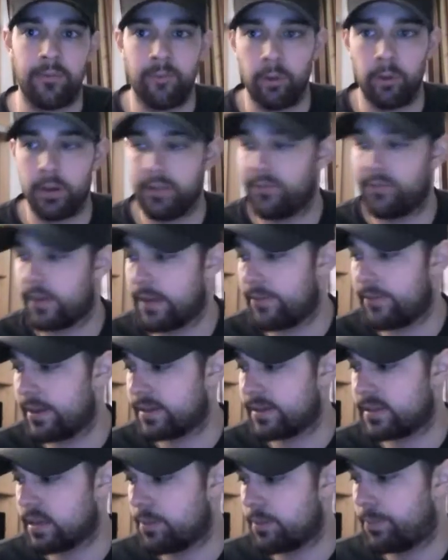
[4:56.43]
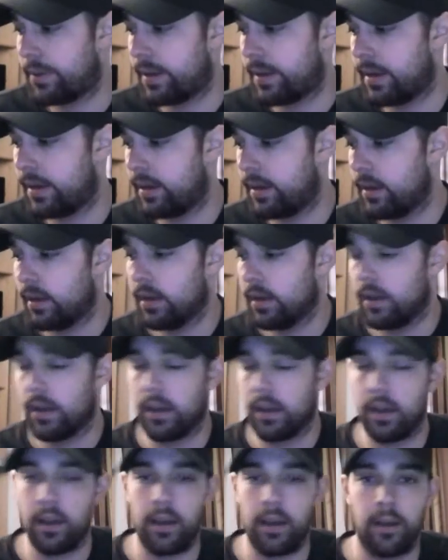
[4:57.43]
45 ACP,
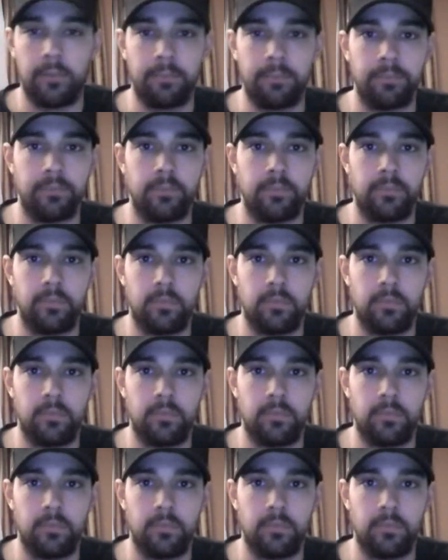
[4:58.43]
um,